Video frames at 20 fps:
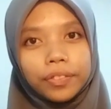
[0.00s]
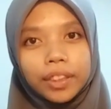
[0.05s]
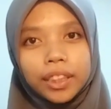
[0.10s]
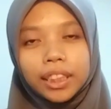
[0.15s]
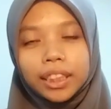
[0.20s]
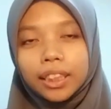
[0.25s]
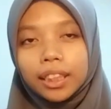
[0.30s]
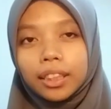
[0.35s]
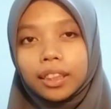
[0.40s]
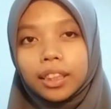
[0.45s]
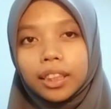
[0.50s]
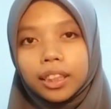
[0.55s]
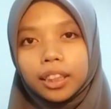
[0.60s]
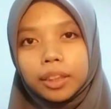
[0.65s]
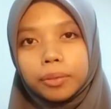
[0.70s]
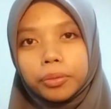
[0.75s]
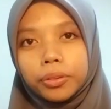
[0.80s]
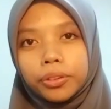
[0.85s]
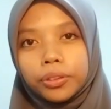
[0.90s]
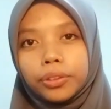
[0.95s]
your fridge and
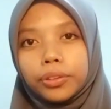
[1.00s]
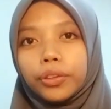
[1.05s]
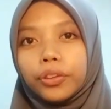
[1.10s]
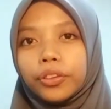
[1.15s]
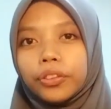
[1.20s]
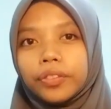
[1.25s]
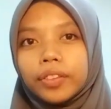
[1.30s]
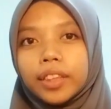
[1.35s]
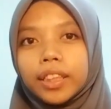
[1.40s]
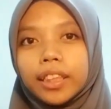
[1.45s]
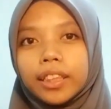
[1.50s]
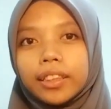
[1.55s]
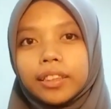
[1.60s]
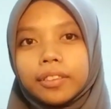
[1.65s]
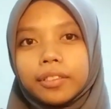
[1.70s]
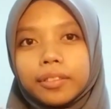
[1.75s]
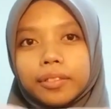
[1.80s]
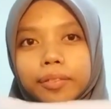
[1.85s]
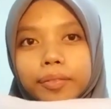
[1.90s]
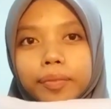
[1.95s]
let them cool overnight.